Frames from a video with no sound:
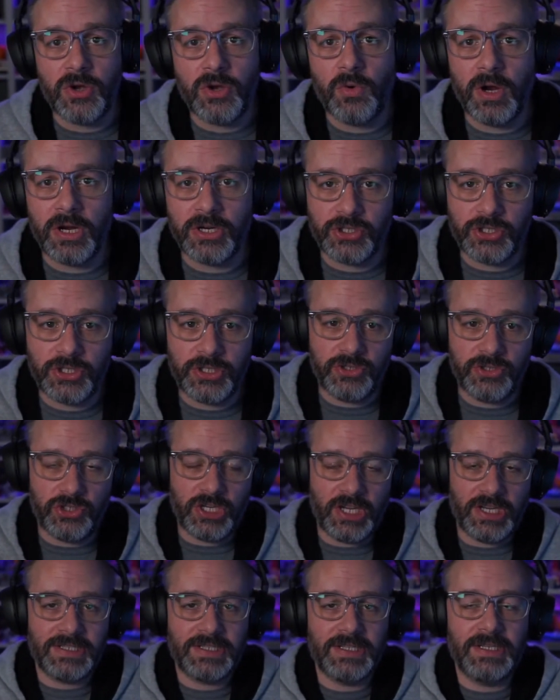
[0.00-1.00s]
question,
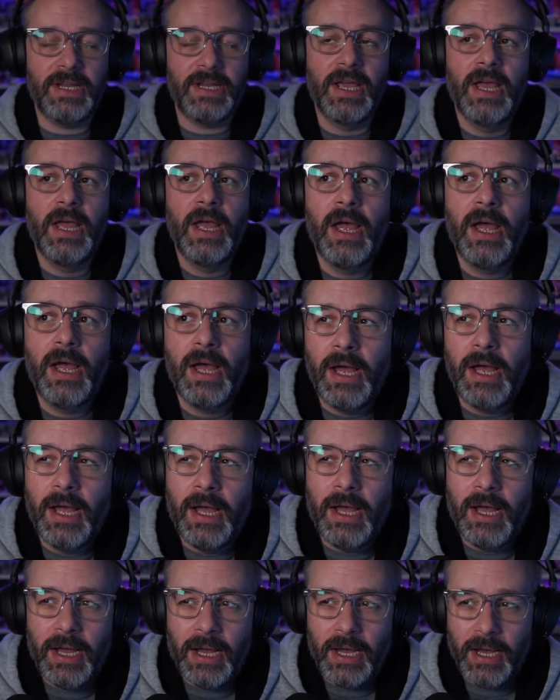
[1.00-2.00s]
Jason.
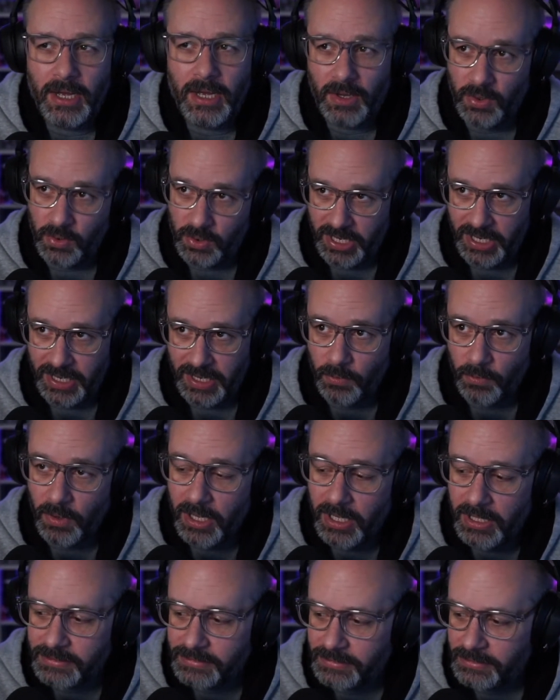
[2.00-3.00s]
Okay,
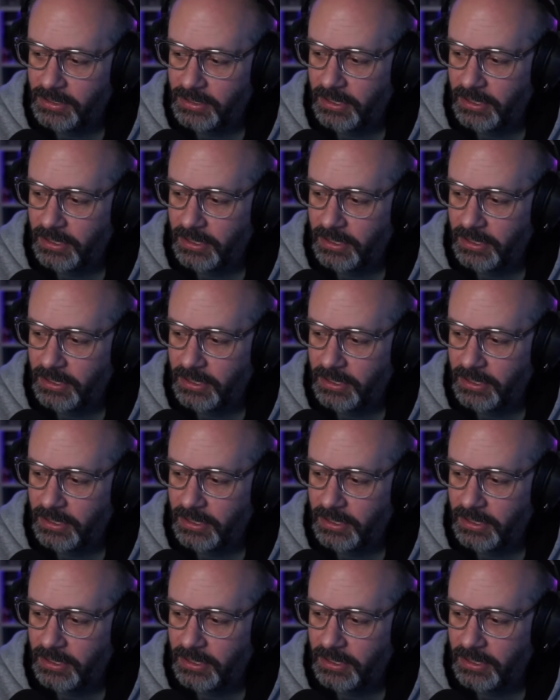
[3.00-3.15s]
well,